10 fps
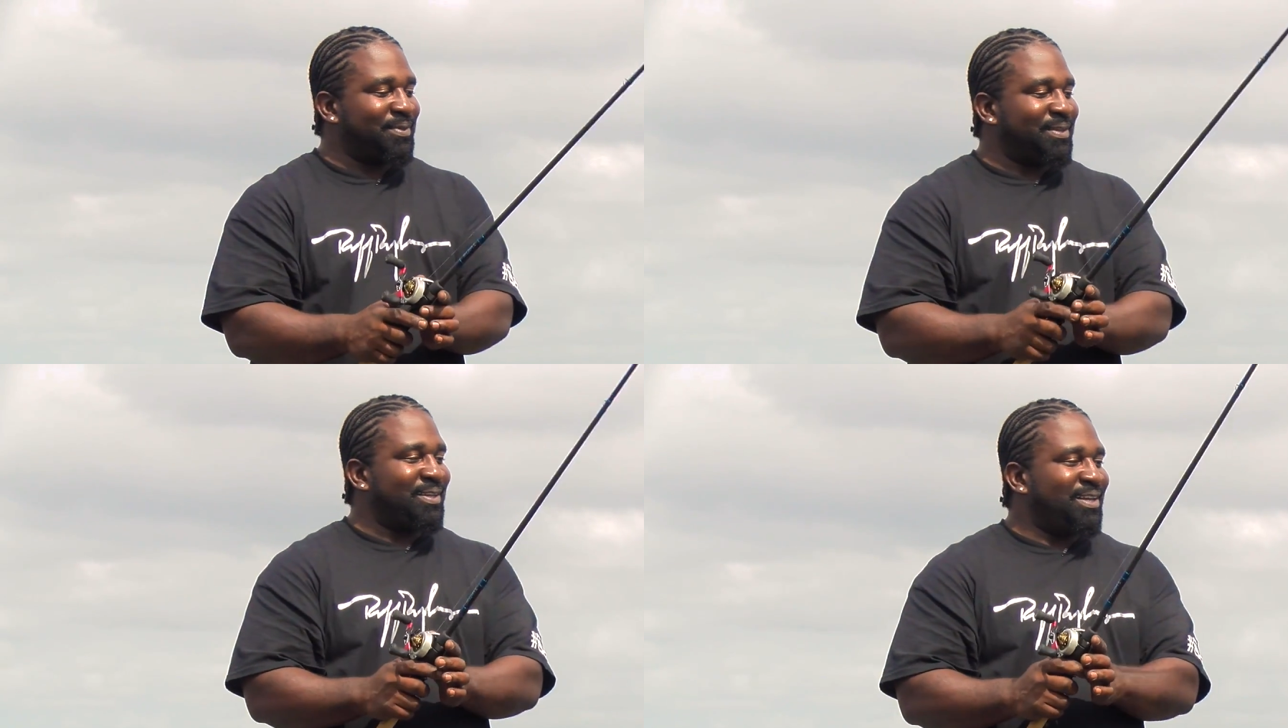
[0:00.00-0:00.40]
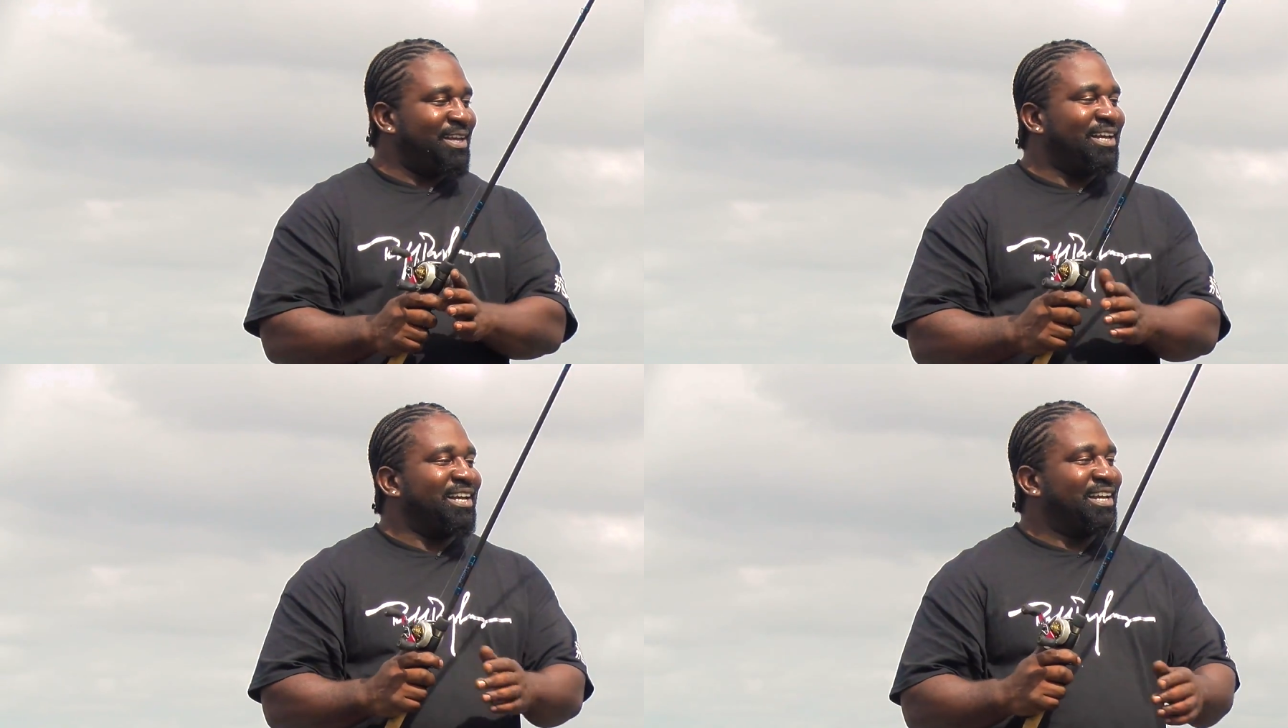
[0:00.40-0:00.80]
Yeah,
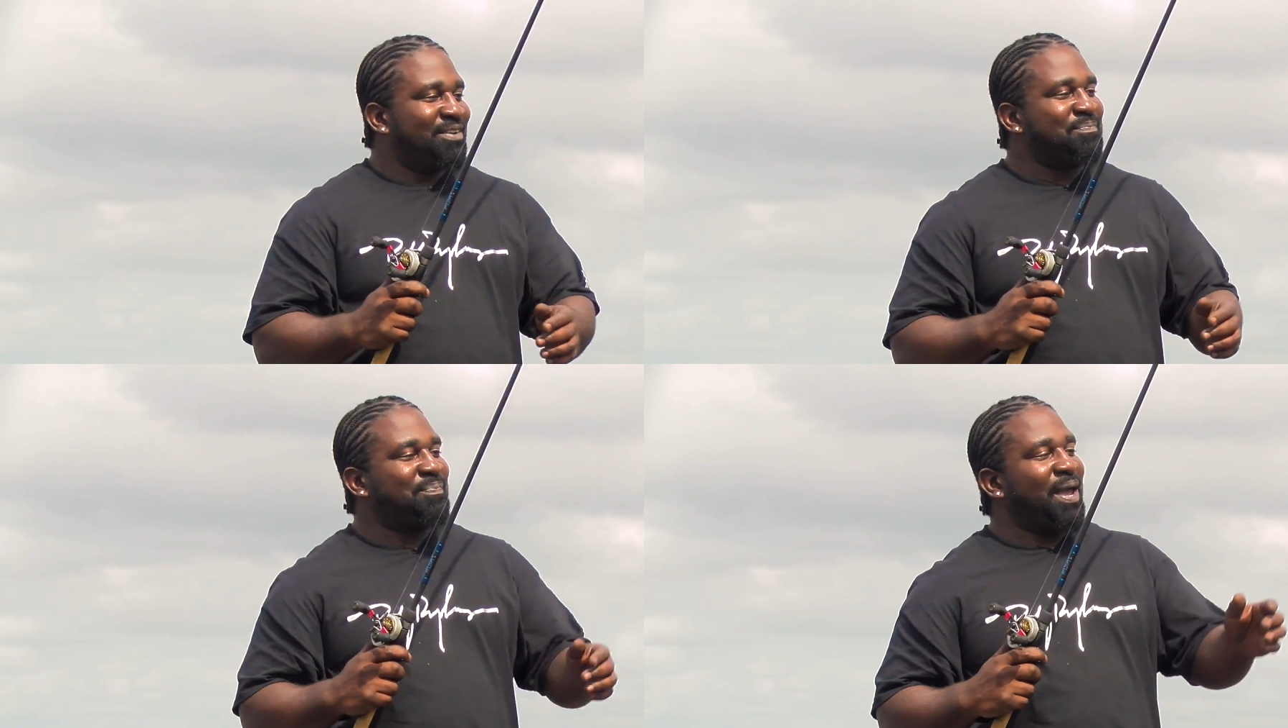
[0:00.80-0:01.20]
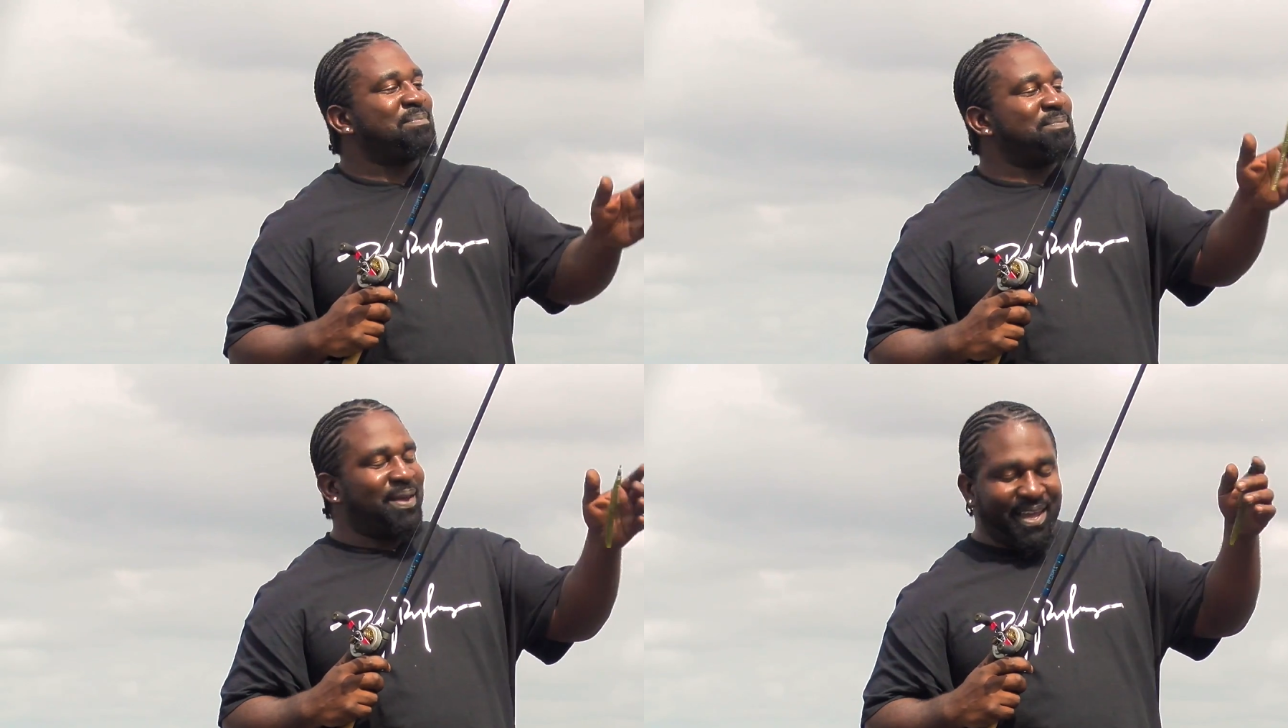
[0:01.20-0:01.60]
man, that's
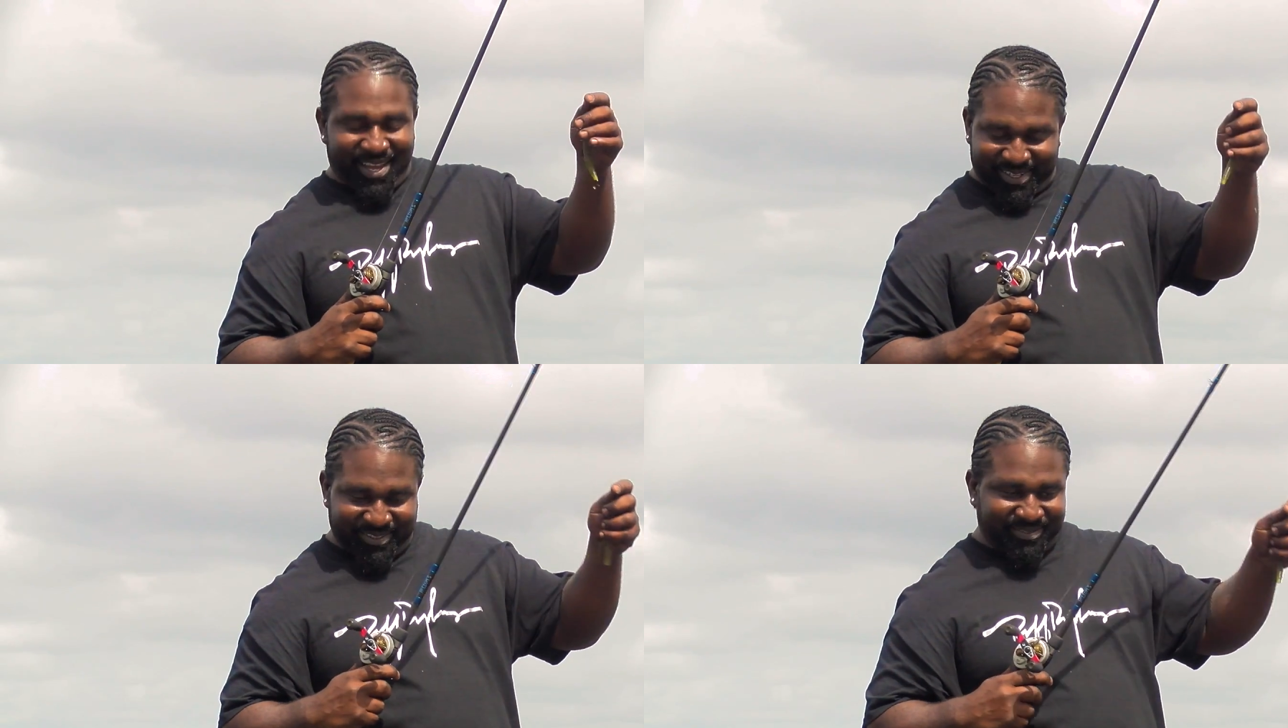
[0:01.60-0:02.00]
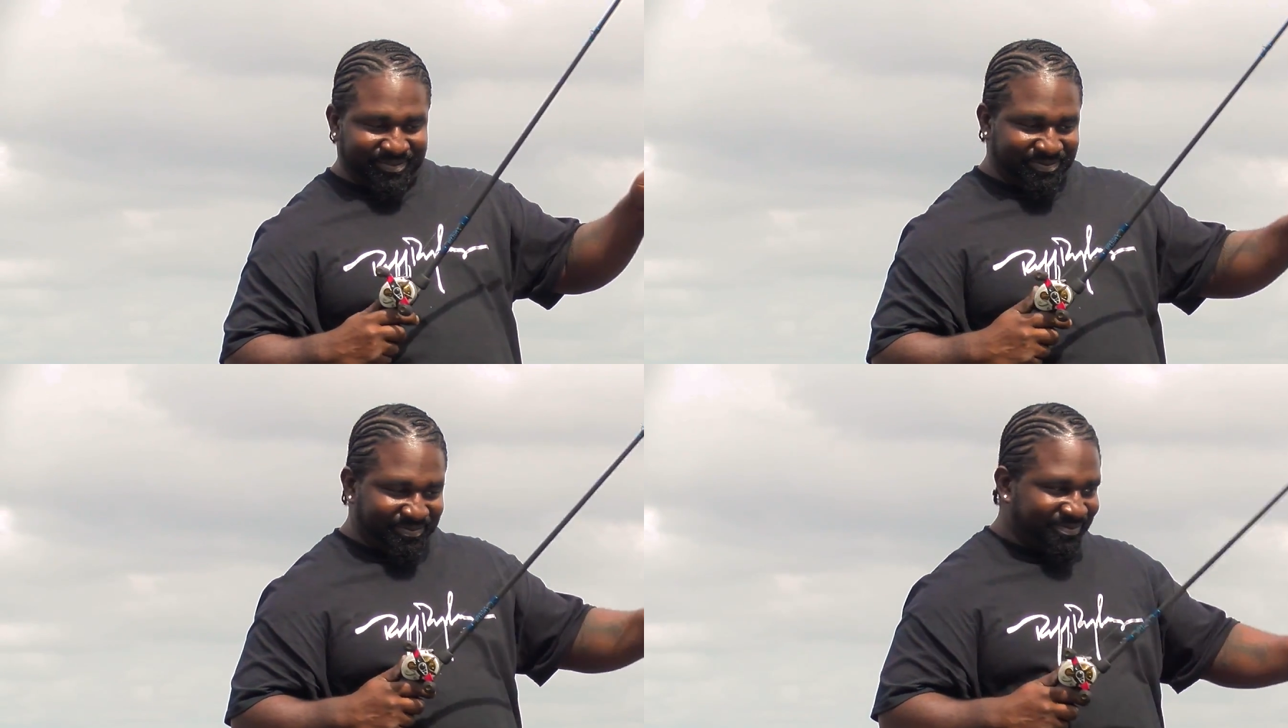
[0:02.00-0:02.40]
awesome, man.